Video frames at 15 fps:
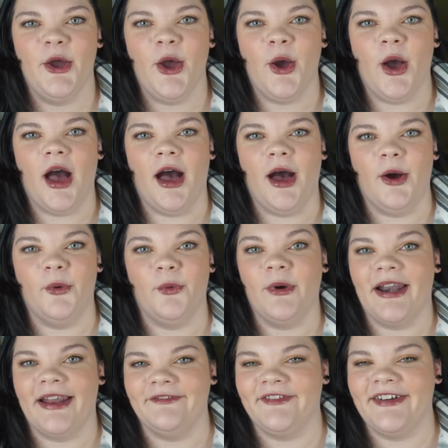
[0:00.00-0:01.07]
what
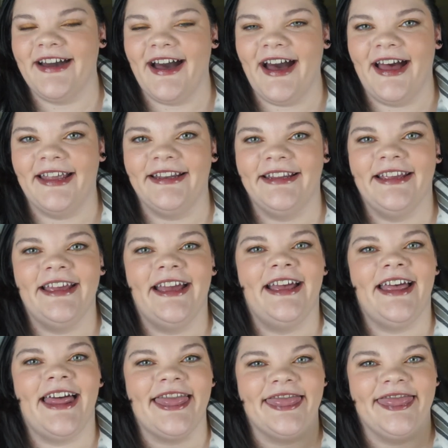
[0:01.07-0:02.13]
I've got,
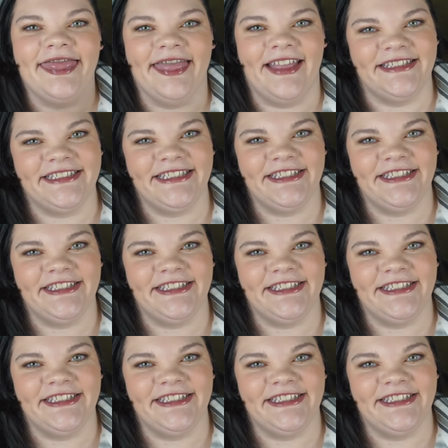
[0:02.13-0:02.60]
let's get